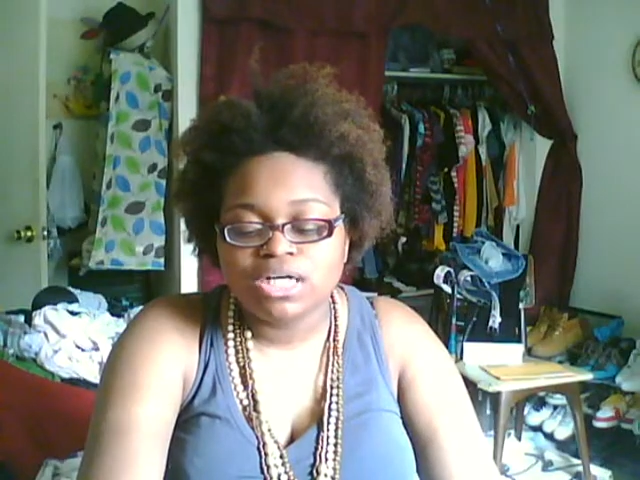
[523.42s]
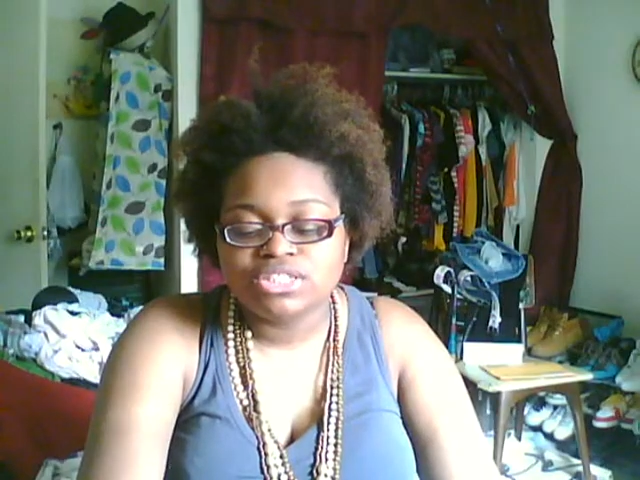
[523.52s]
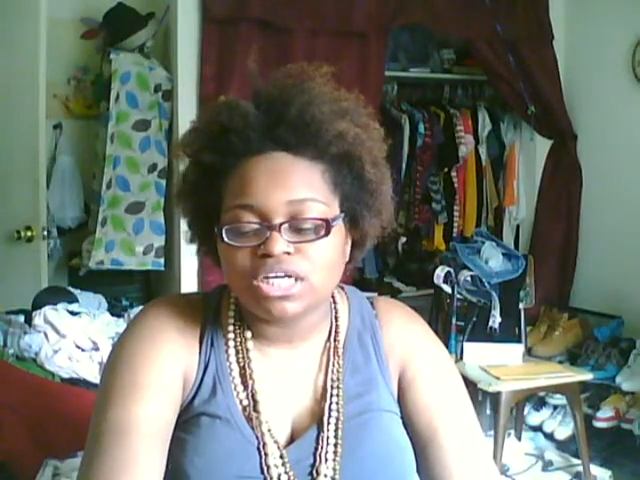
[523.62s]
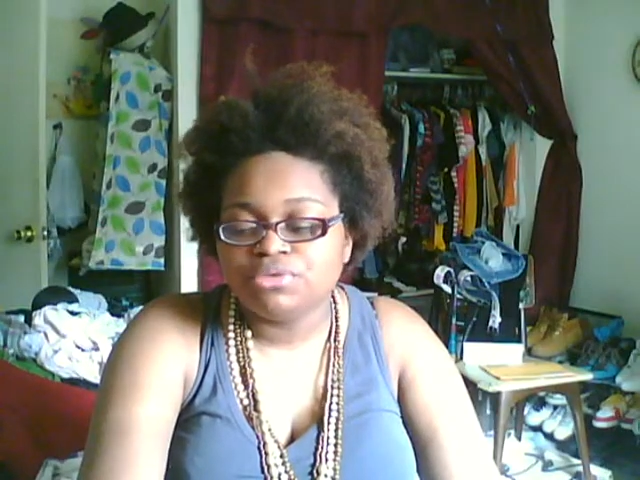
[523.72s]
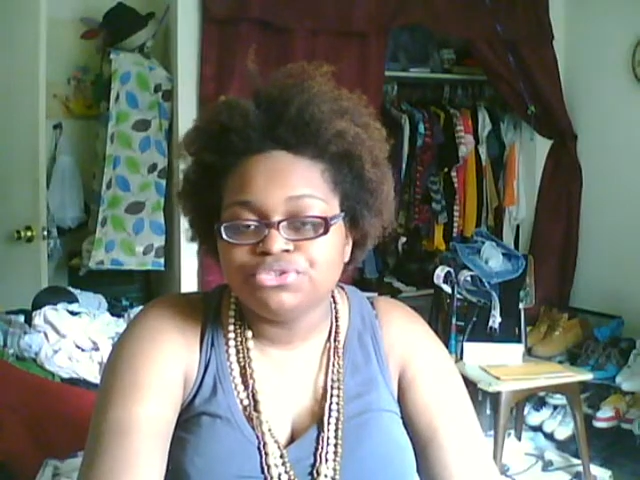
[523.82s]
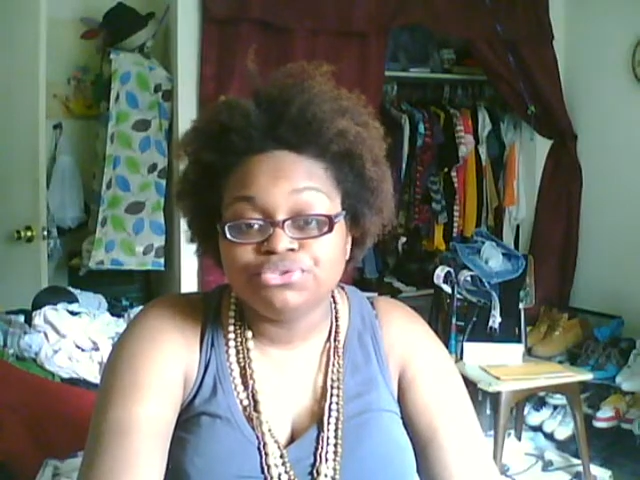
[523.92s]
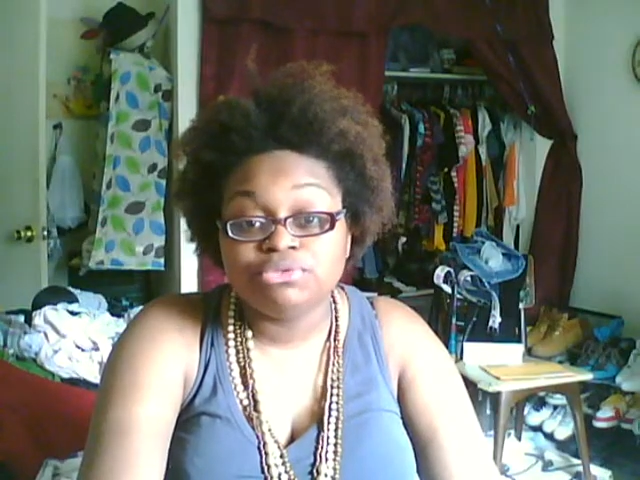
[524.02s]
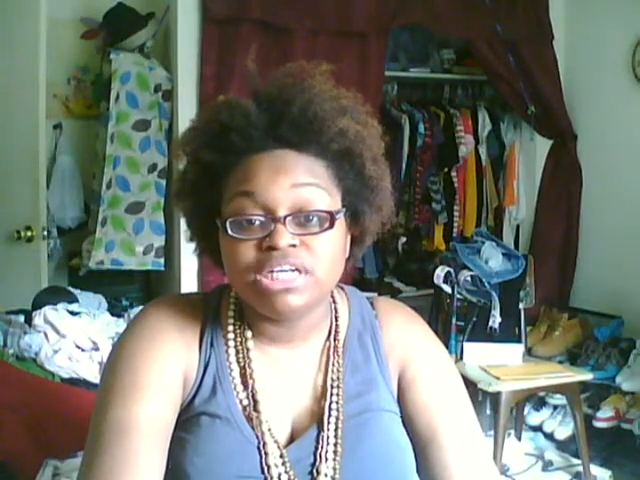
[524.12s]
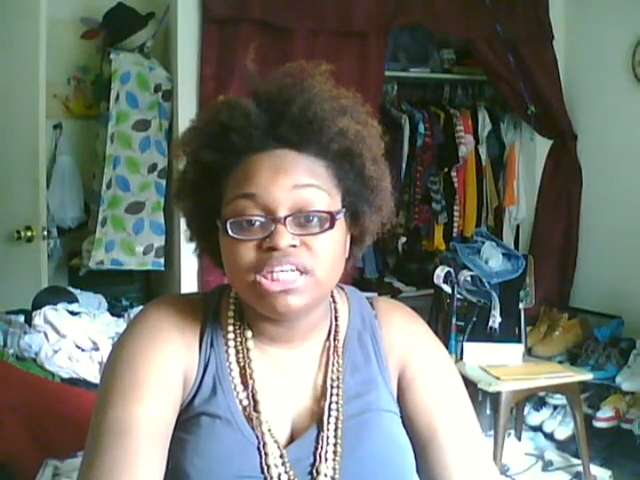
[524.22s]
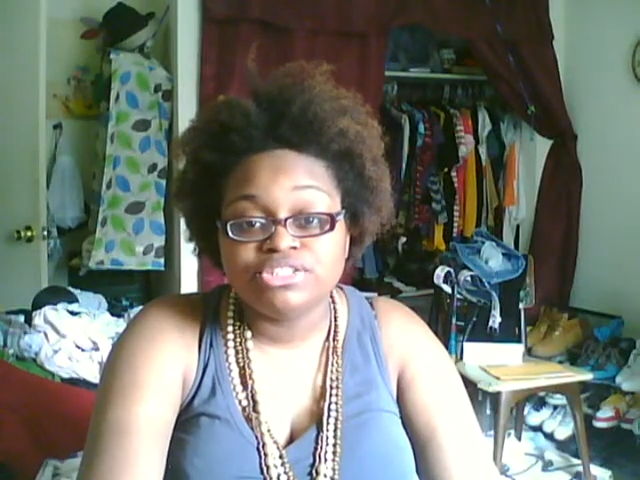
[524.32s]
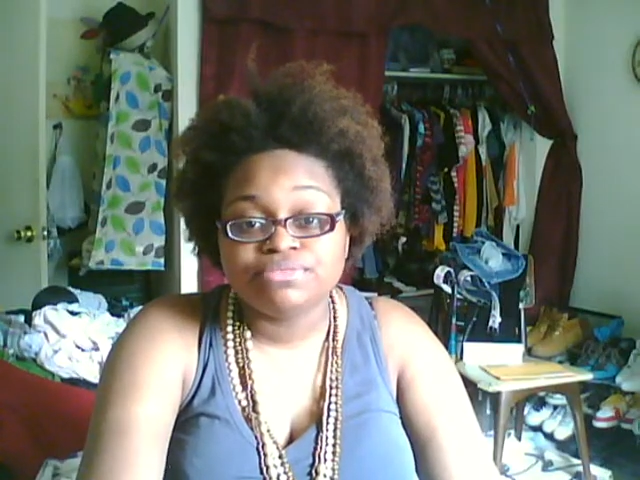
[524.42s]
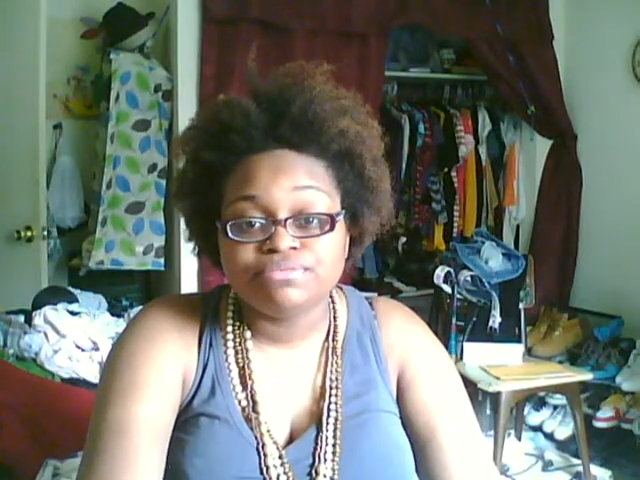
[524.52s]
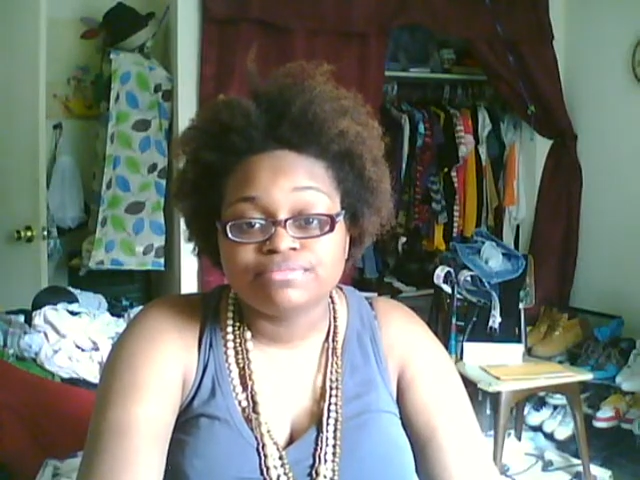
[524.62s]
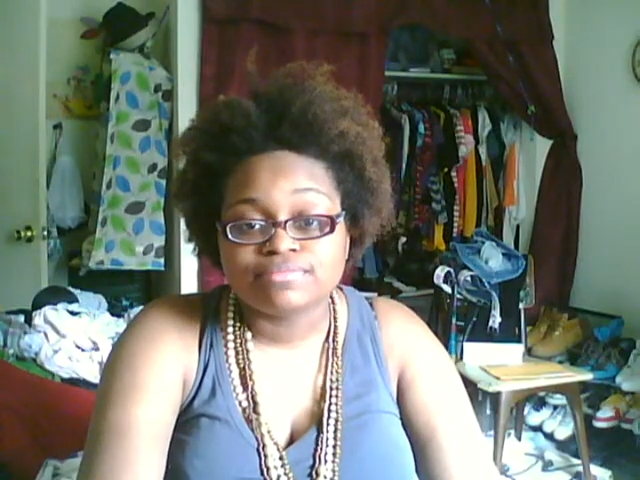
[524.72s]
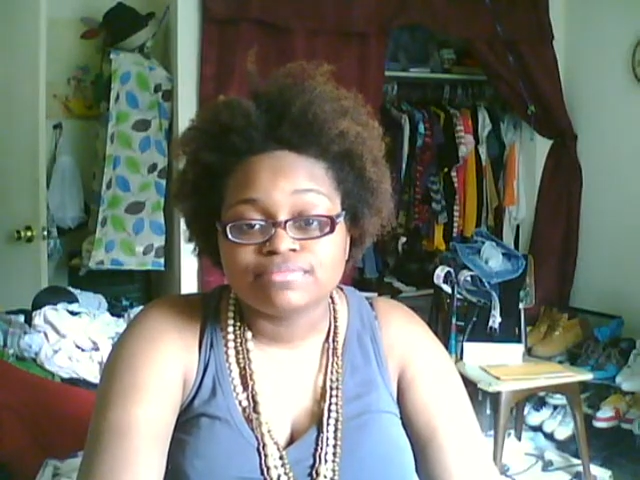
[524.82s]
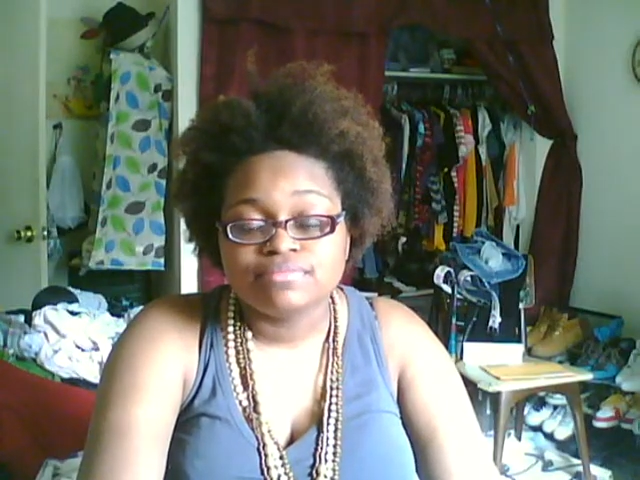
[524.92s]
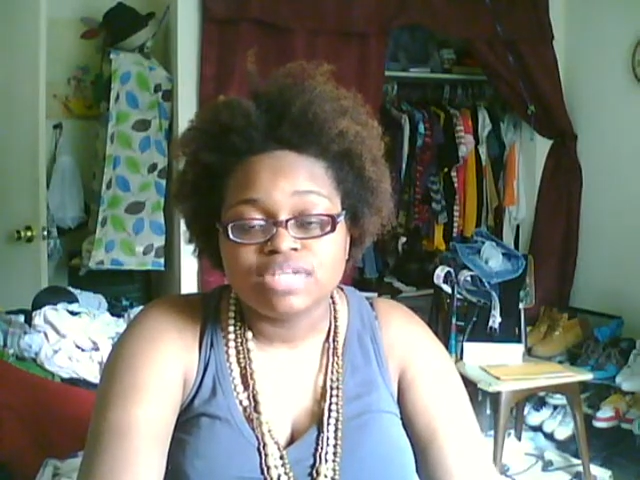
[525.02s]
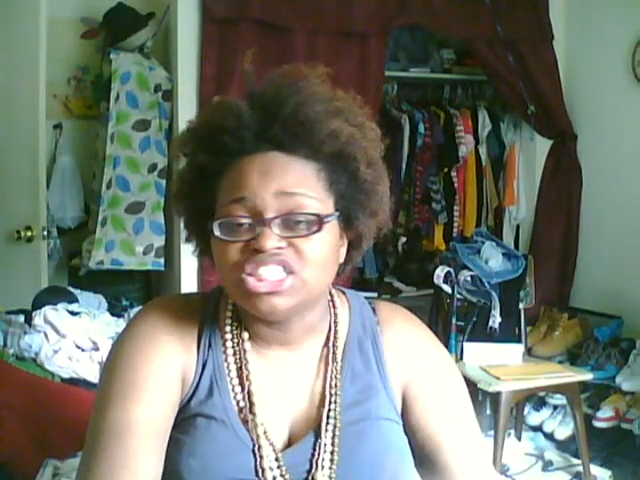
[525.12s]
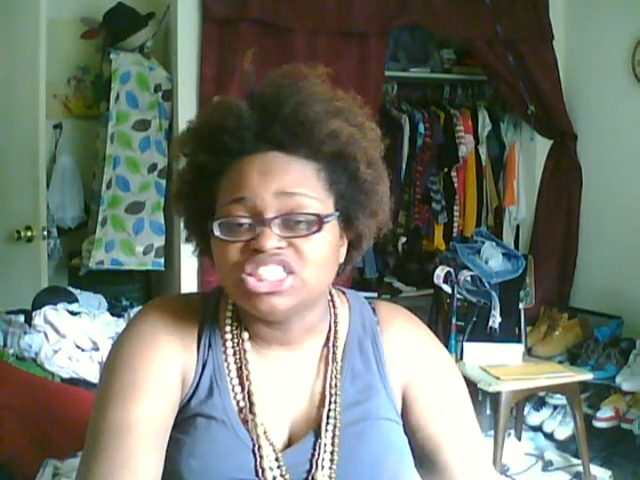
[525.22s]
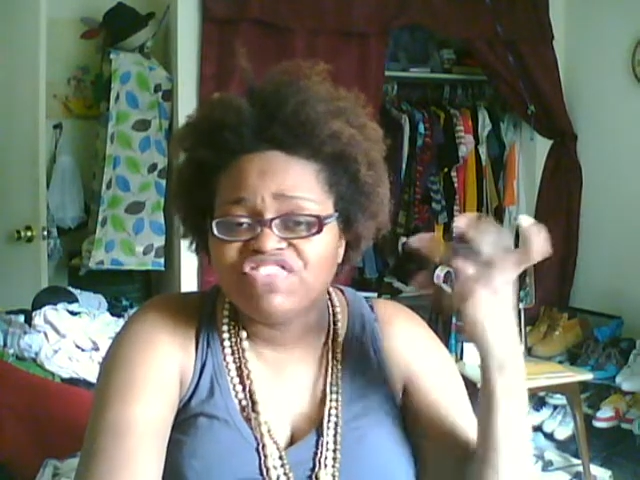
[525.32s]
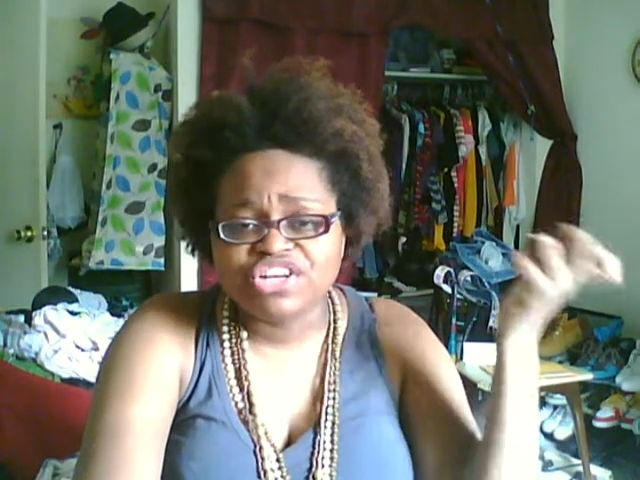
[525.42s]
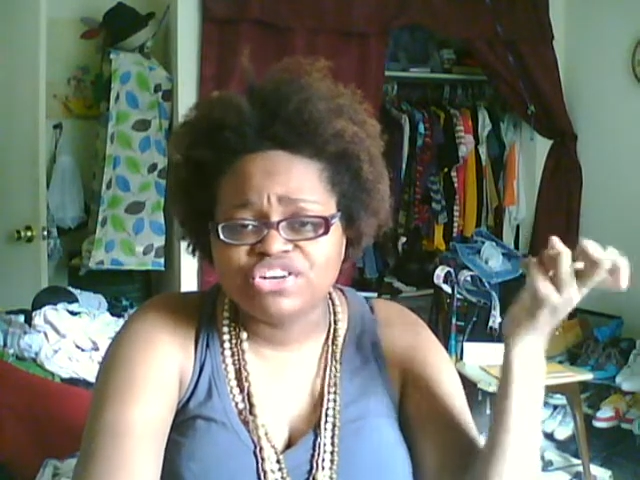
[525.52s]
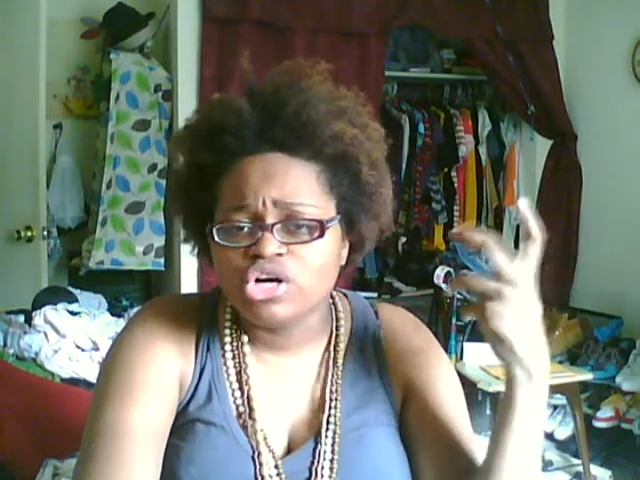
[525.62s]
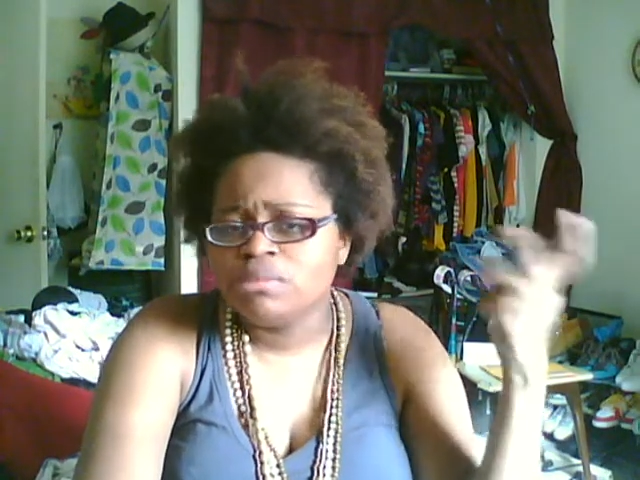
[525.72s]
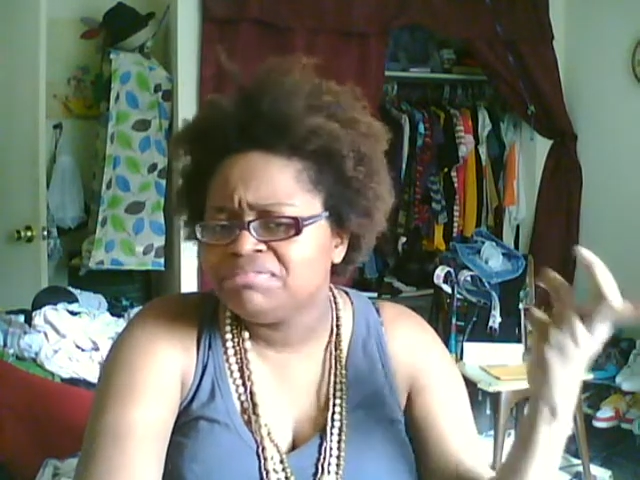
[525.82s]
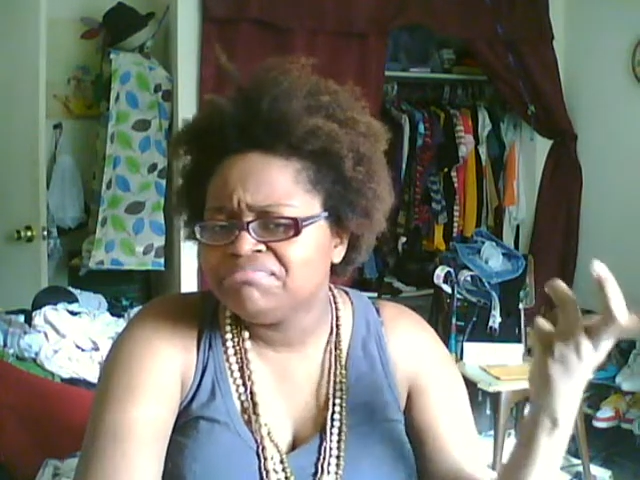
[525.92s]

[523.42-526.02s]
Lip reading: I don't do too much. I just finger comb it